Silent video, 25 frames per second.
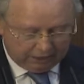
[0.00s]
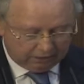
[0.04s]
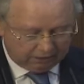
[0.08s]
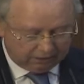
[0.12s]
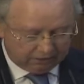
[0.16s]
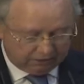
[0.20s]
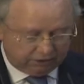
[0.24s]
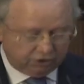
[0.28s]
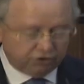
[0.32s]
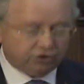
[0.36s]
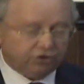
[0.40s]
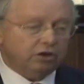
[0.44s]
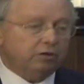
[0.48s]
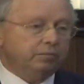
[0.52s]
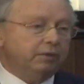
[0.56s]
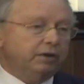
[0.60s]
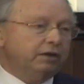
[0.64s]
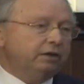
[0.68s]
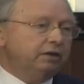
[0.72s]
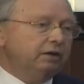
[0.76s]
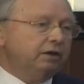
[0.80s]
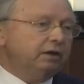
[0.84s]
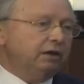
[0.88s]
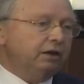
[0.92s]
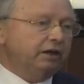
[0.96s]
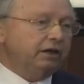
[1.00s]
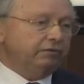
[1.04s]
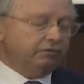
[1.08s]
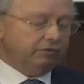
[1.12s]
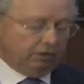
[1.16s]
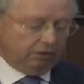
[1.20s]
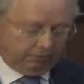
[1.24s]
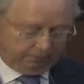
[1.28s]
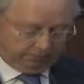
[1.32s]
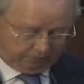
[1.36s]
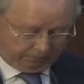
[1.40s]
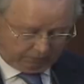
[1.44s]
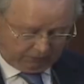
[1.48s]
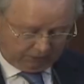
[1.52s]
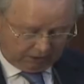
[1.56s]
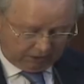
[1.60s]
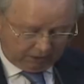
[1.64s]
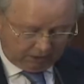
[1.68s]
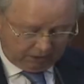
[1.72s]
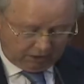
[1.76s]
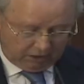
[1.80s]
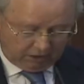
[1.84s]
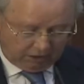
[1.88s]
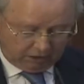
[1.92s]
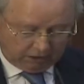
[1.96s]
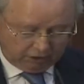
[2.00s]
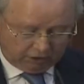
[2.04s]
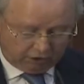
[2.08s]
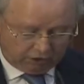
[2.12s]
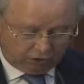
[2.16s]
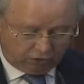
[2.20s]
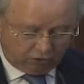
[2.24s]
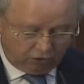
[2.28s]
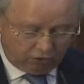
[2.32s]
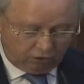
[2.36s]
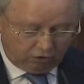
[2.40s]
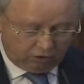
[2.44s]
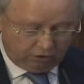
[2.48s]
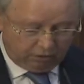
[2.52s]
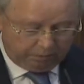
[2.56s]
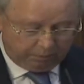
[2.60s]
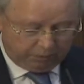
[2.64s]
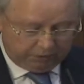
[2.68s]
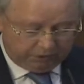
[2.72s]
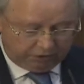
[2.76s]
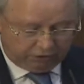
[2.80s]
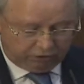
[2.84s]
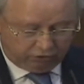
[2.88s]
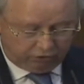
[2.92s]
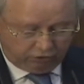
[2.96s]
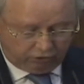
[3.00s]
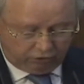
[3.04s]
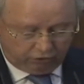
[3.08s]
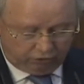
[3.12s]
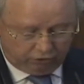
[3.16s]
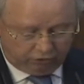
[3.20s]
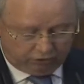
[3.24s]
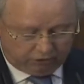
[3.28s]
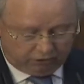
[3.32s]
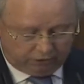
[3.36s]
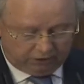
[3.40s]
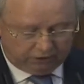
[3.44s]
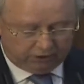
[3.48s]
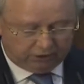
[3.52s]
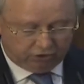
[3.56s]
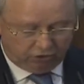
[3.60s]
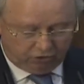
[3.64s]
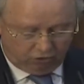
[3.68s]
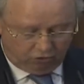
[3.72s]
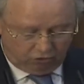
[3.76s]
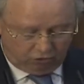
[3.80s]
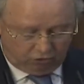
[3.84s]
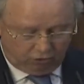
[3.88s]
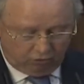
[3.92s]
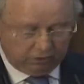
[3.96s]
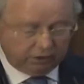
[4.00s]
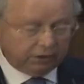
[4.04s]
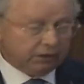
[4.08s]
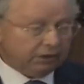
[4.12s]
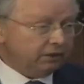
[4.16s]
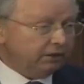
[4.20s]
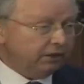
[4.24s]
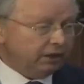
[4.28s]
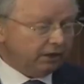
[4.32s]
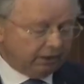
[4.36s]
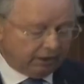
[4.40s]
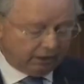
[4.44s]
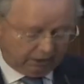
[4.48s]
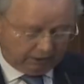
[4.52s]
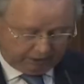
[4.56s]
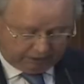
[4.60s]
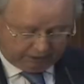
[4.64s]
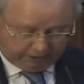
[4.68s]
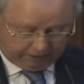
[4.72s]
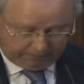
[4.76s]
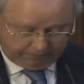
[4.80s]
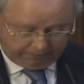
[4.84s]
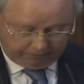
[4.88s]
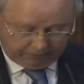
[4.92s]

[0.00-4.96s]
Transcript: at decision-making level. STOA pursues this role inter alia